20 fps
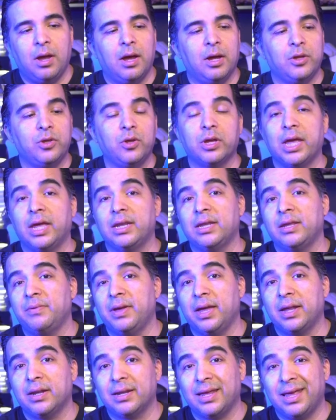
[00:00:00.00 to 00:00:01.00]
You can
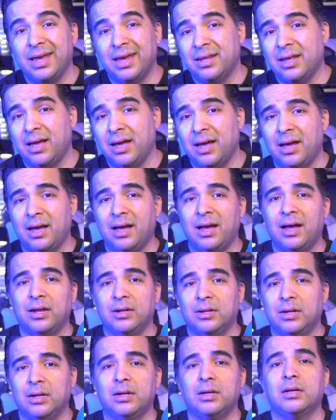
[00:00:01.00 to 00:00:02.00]
even get
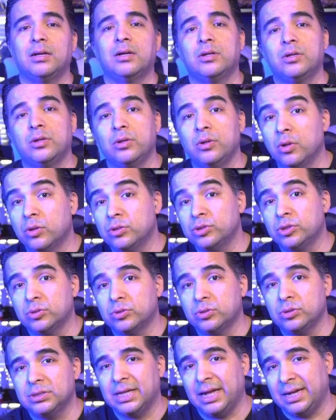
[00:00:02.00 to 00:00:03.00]
a
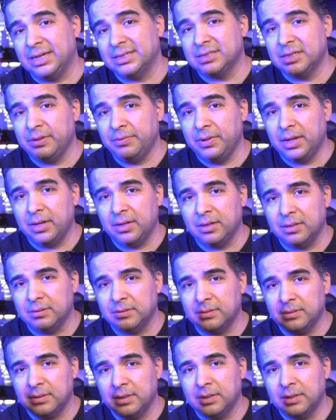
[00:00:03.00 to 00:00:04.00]
nozzle that is even